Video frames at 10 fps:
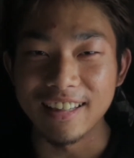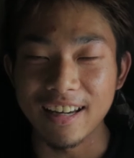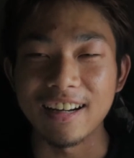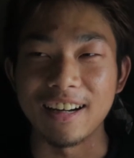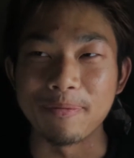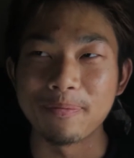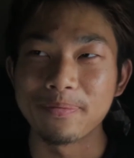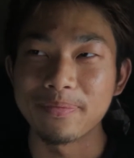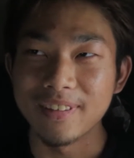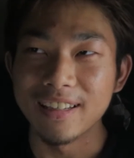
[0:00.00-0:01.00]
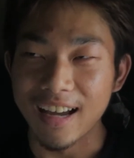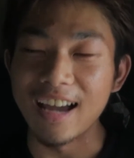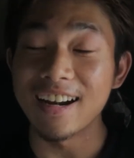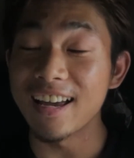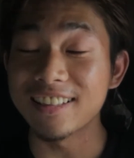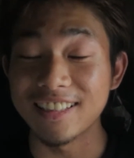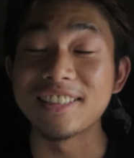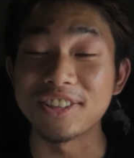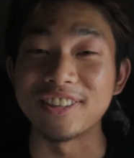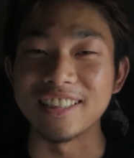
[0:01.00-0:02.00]
Yeah, I like
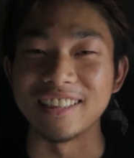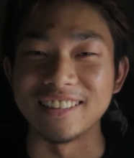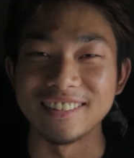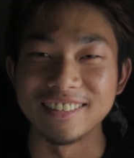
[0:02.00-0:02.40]
this train.